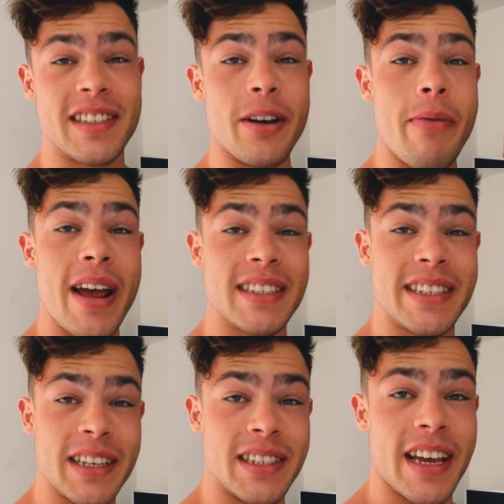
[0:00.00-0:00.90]
It's a rest
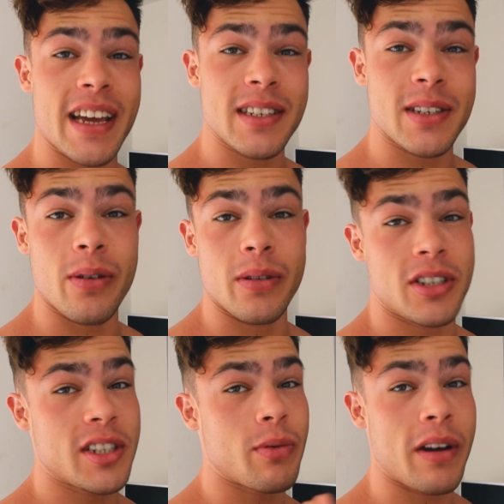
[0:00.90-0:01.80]
day today, so
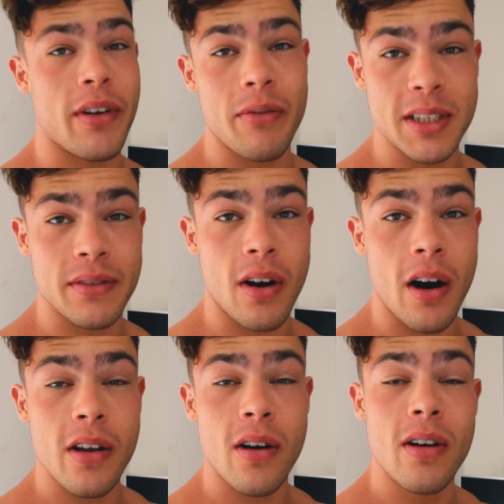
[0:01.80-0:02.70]
just 25 minutes of
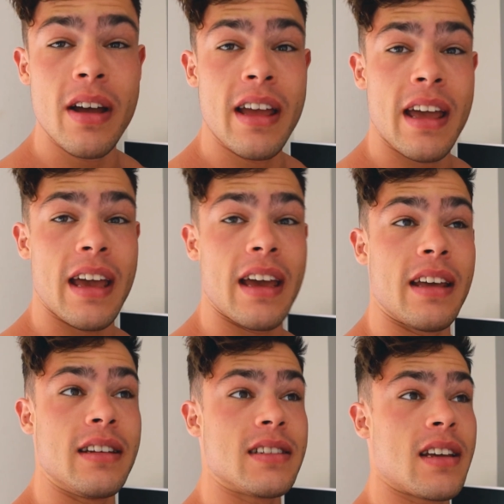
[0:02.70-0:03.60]
cardio,
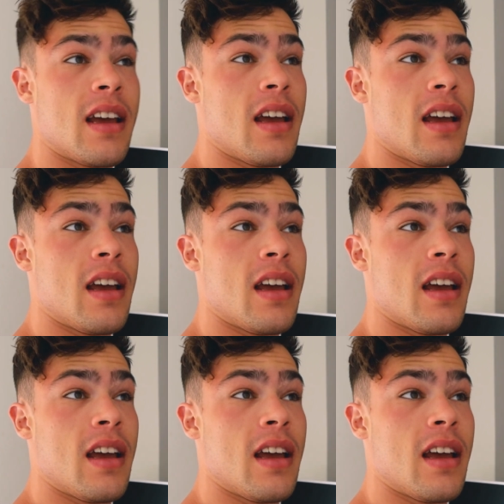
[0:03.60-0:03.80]
and